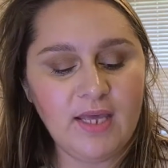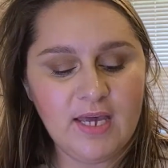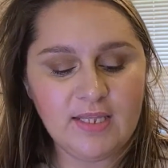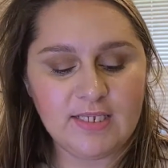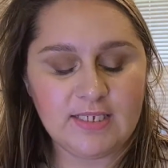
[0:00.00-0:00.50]

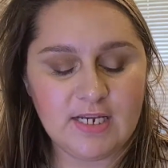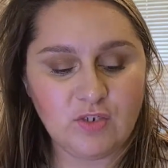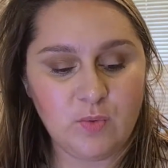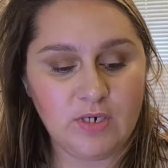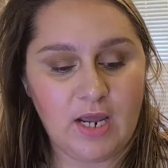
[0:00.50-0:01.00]
this next
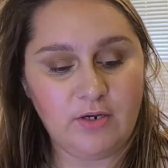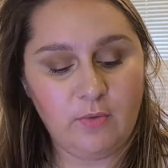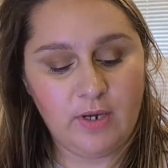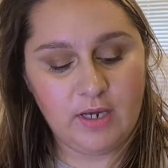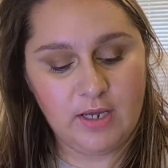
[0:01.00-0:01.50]
one I know
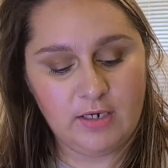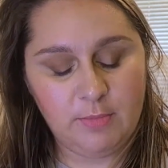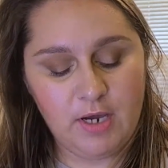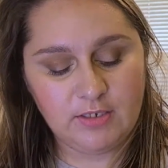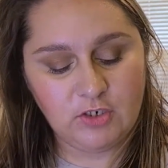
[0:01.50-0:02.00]
I got in a
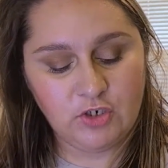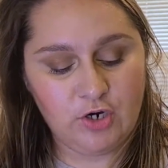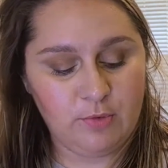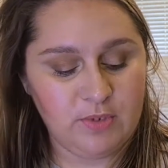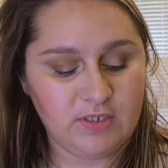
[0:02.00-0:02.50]

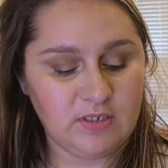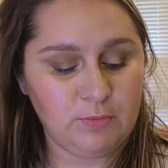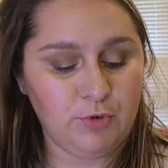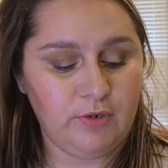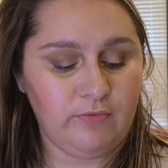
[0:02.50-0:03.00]
BoxyCharm. This is the
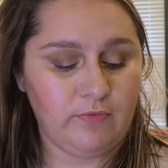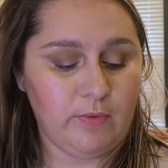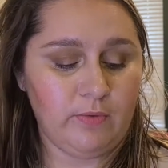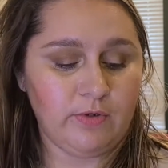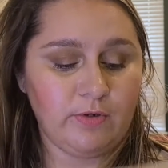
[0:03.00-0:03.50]
Pretty
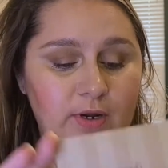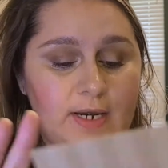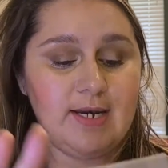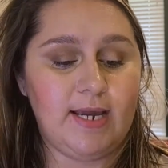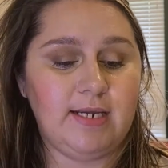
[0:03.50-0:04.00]
Vulgar
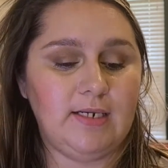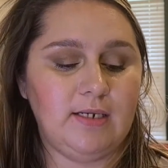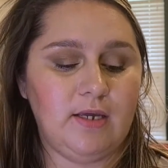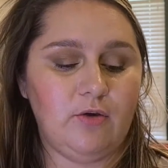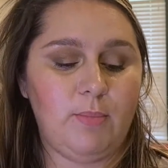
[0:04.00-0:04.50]

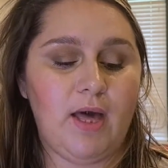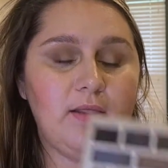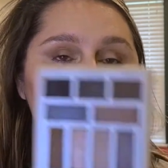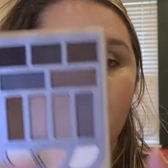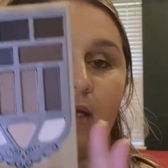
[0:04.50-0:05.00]
Nightingale
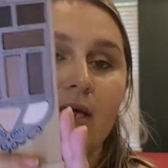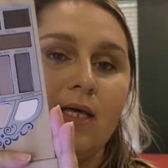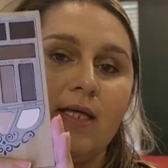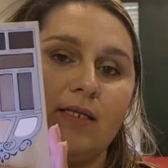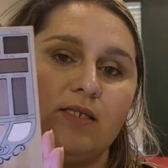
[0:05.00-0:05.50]
palette.
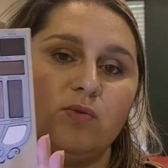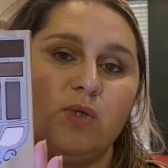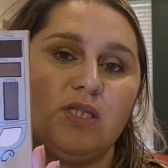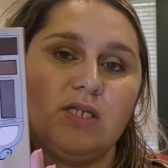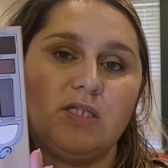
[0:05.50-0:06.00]
This is
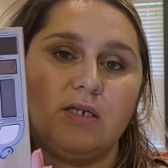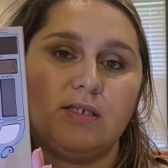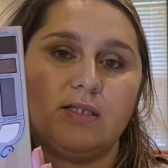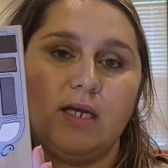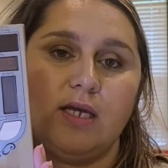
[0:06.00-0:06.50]
what this
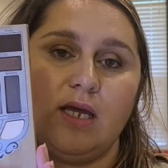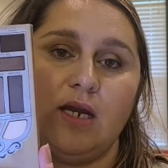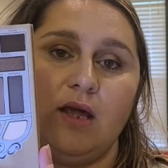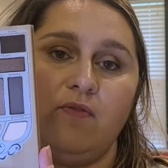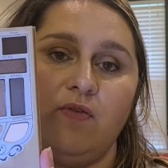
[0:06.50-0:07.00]
looks like. And
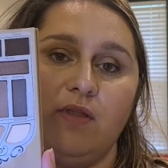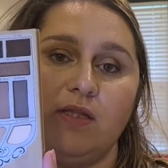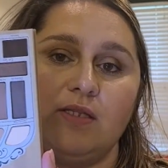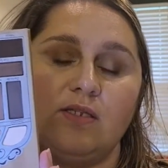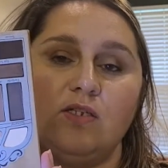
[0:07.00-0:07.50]
I feel
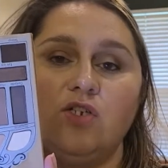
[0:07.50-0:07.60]
like this is